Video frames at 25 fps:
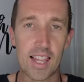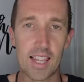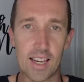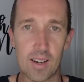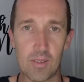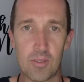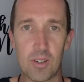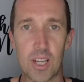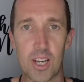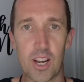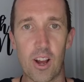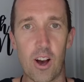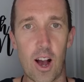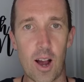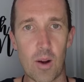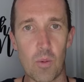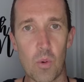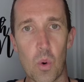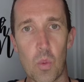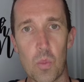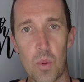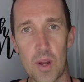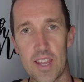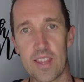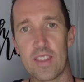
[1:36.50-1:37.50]
love it. I
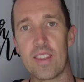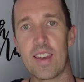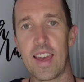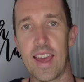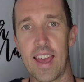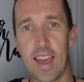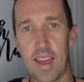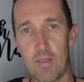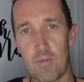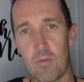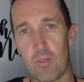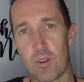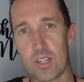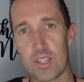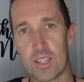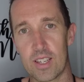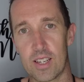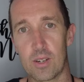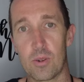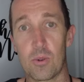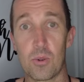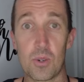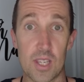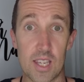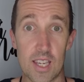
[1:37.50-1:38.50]
will be there every
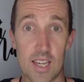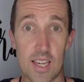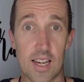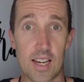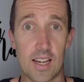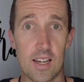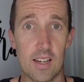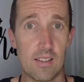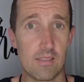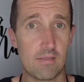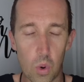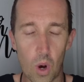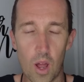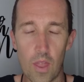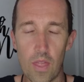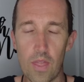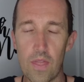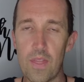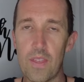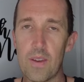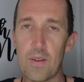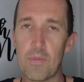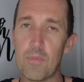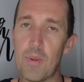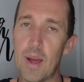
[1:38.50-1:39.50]
single year. What
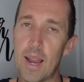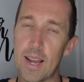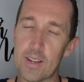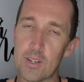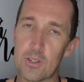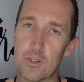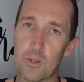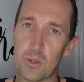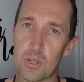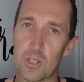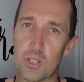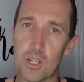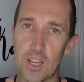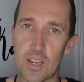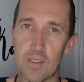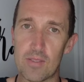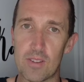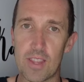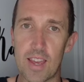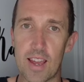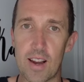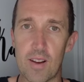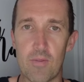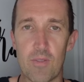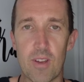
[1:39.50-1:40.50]
they've managed to achieve
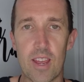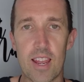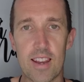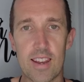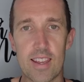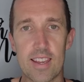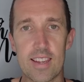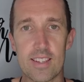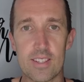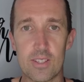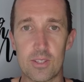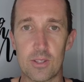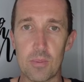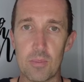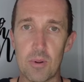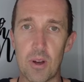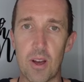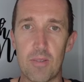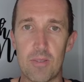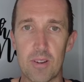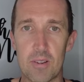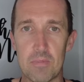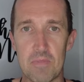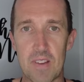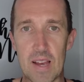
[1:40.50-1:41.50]
in that event is the
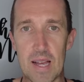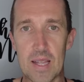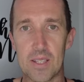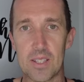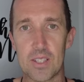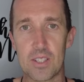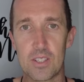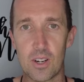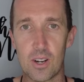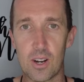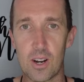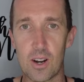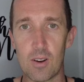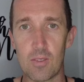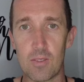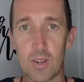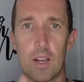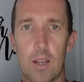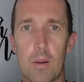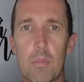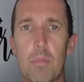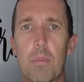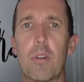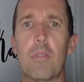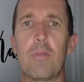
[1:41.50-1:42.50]
perfect balance of
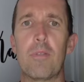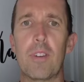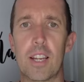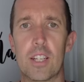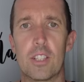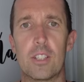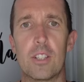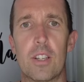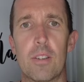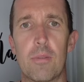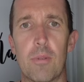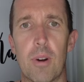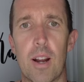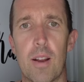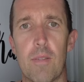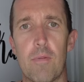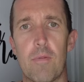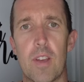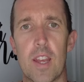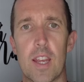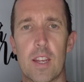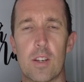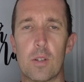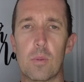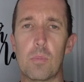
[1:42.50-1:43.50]
a professionally run
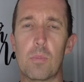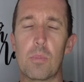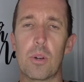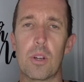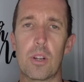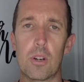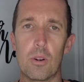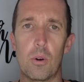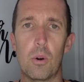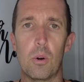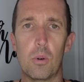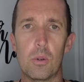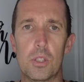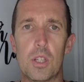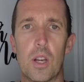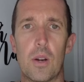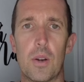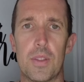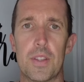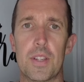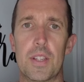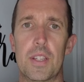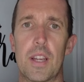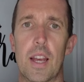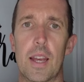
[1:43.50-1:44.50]
event, but also
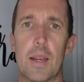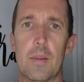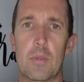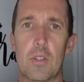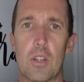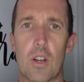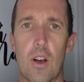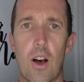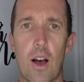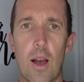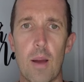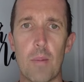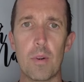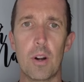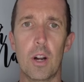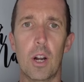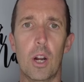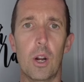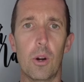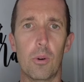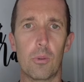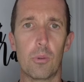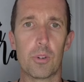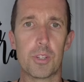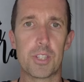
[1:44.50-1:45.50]
at the same time
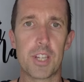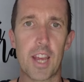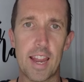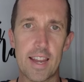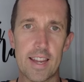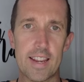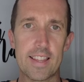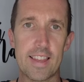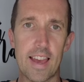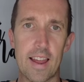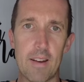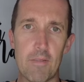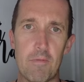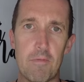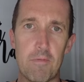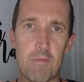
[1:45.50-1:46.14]
retaining that